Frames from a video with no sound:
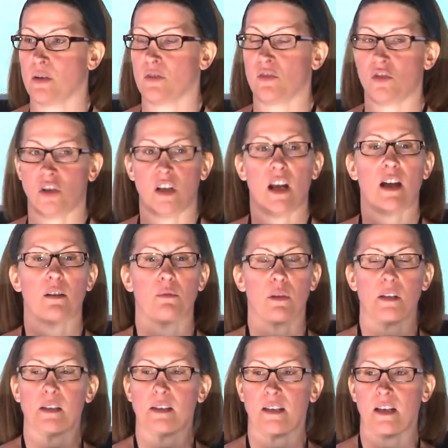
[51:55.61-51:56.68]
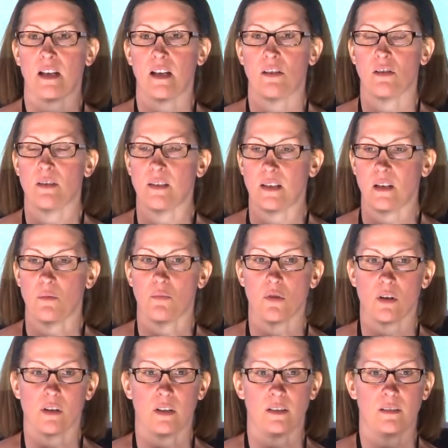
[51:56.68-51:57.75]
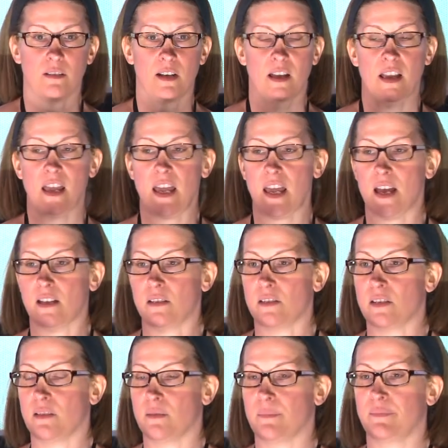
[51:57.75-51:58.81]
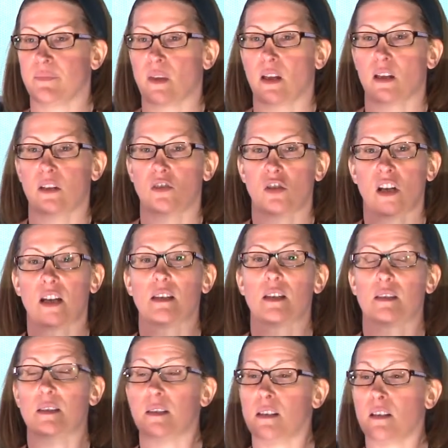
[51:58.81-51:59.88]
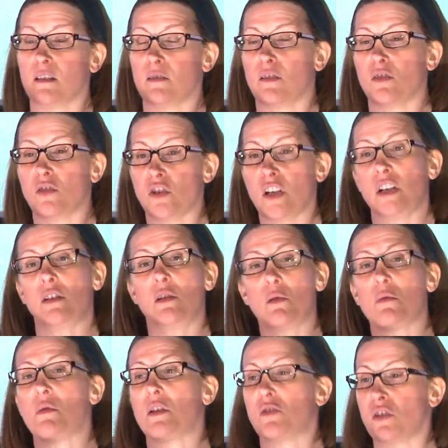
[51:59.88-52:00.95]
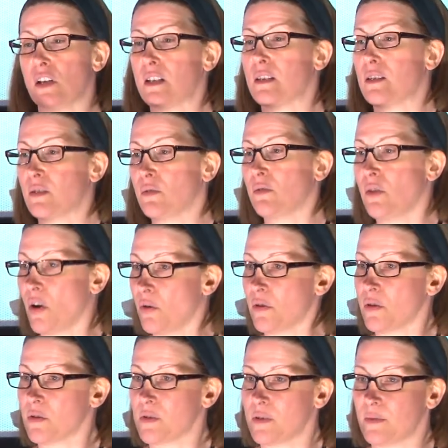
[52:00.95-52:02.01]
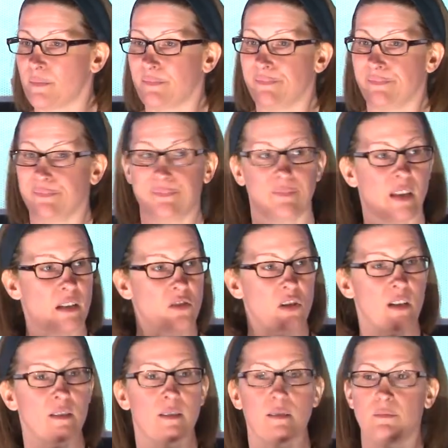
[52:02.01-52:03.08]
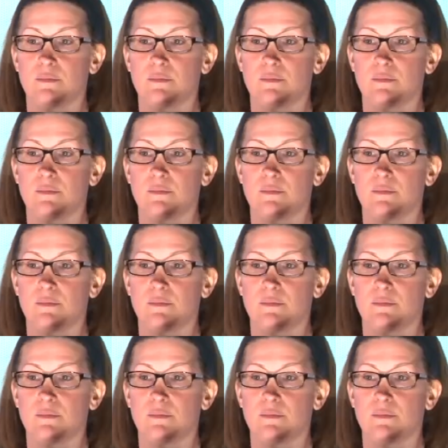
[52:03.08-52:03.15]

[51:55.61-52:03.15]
she had a real estate agency in Brooklyn. And she knew that she had certain owners that just